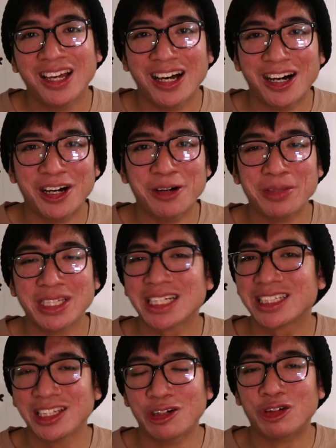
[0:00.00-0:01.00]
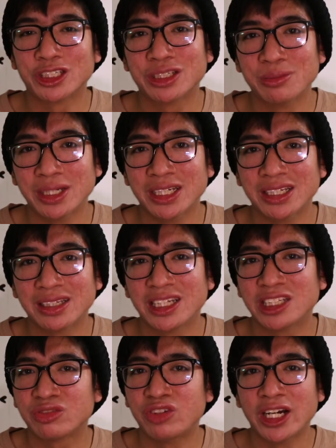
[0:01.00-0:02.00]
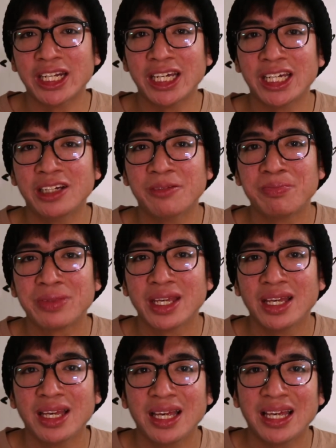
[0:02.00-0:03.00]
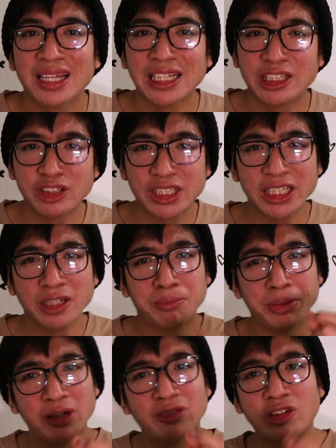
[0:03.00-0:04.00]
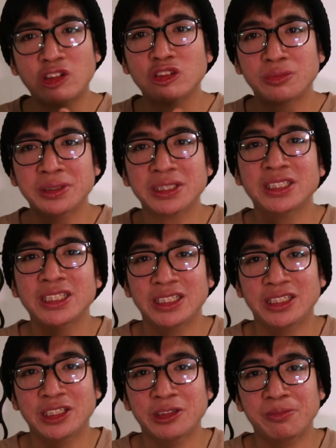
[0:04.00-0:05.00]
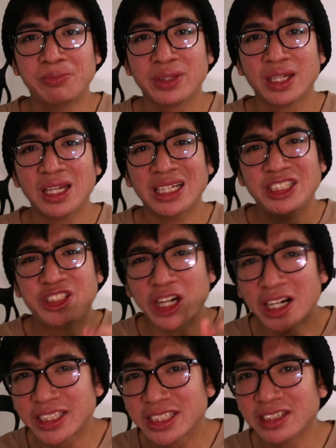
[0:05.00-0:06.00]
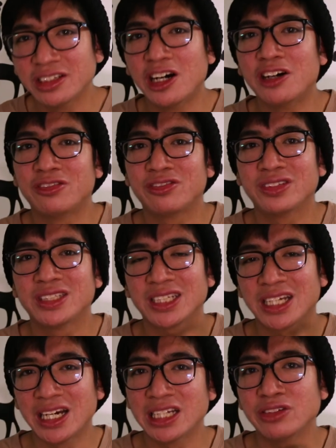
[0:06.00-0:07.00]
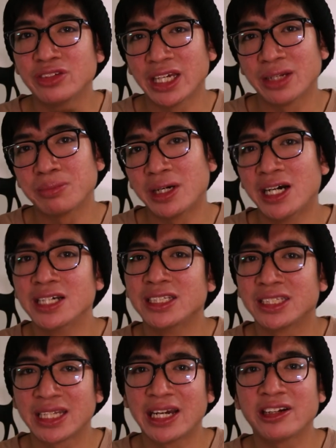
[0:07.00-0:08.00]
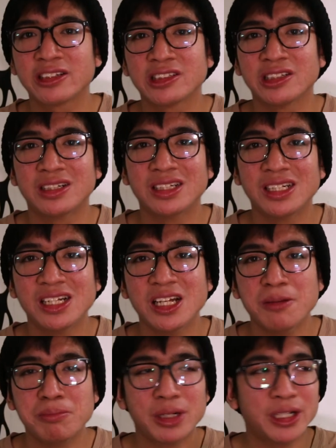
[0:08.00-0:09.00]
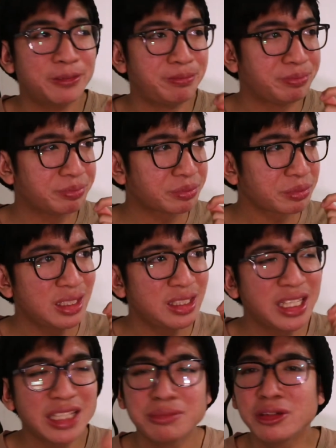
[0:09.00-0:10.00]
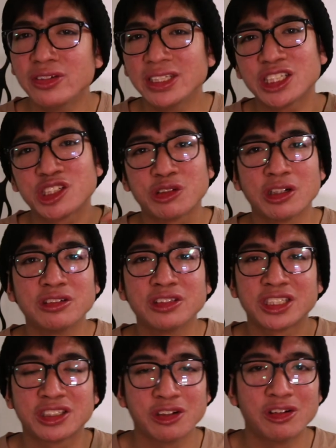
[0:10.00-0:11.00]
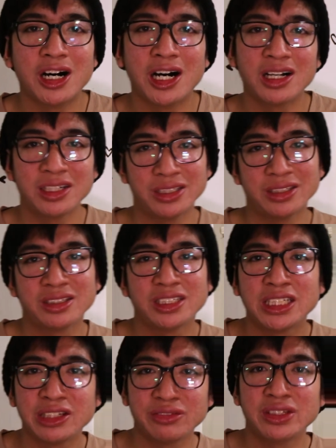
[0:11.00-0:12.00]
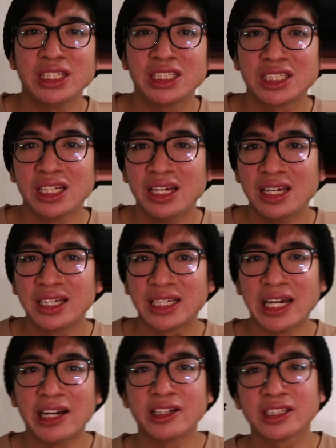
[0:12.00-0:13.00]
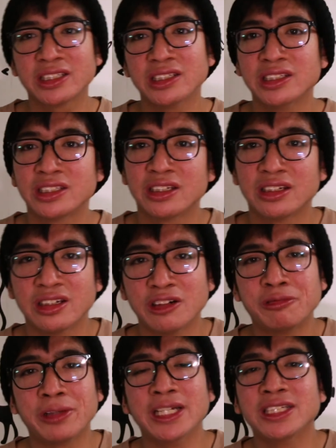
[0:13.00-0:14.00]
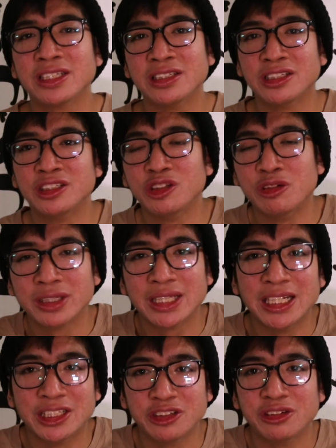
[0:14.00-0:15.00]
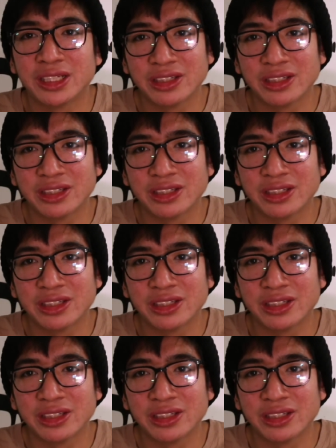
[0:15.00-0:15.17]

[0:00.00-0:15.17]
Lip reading: He's actually awesome in it. He's funny. Like, you see a bit of vulnerability in him. Just enough to kind of get behind his character. But Yeah, the movie just struggles so hard to give these characters a reason to do what they do.